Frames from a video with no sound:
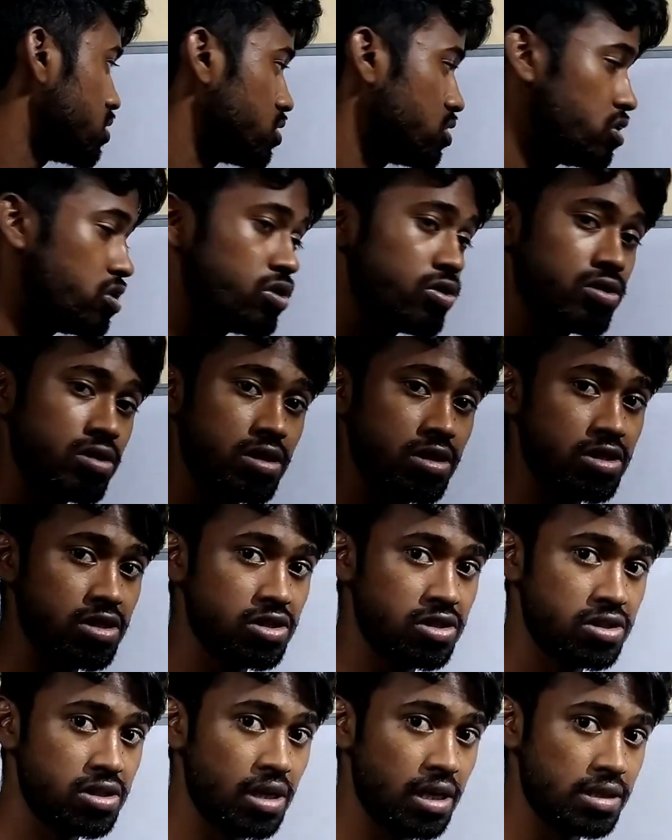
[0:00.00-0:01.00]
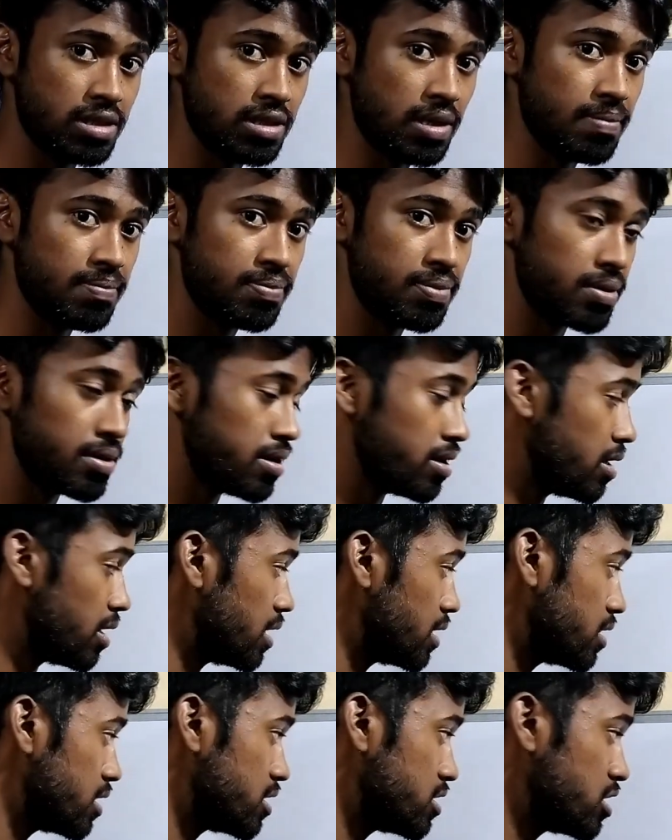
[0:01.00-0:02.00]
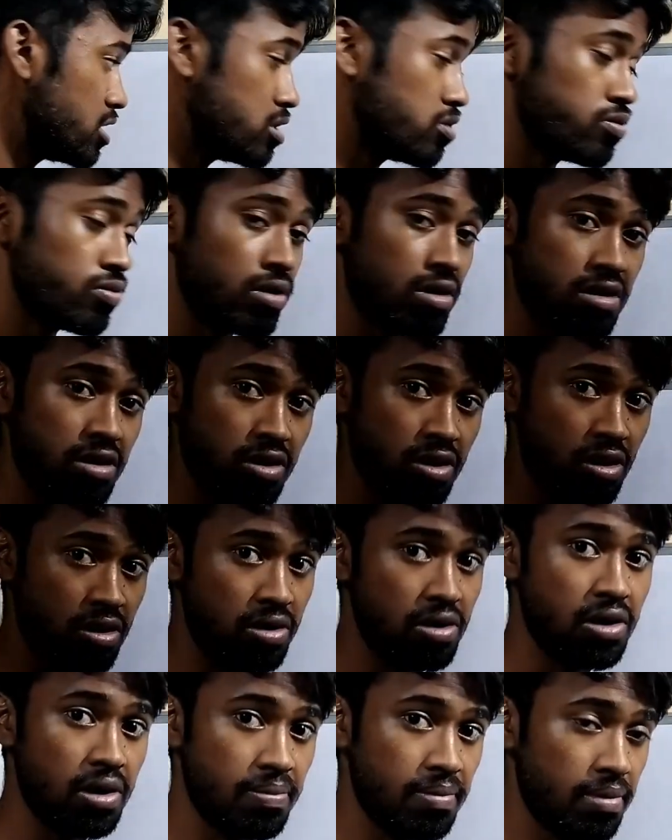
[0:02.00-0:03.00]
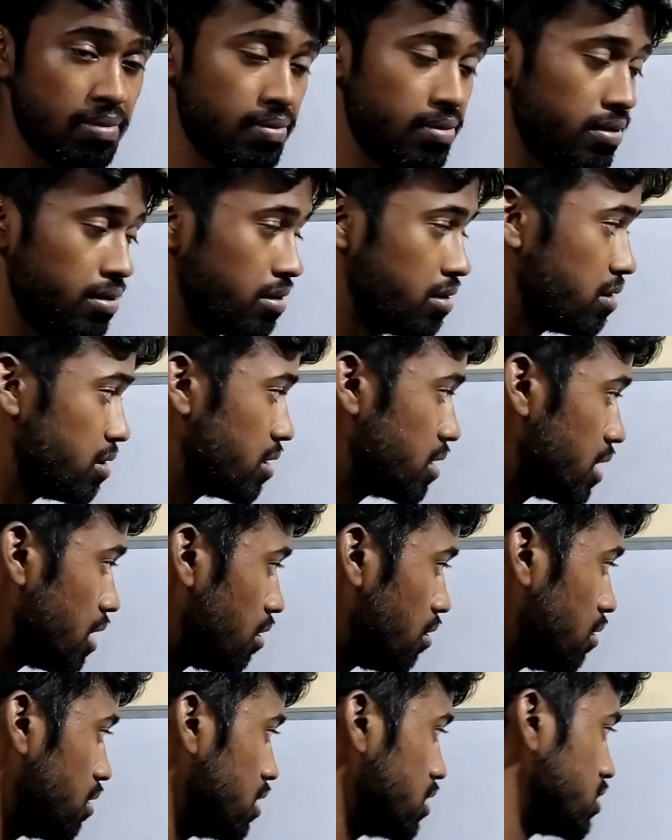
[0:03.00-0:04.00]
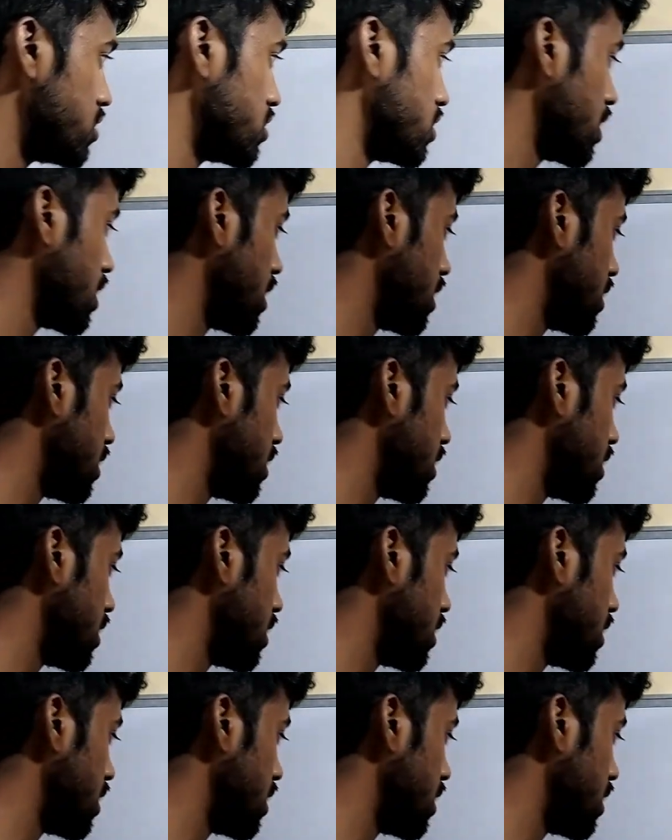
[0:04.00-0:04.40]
So this is the example and this is what you have to remember. Now let's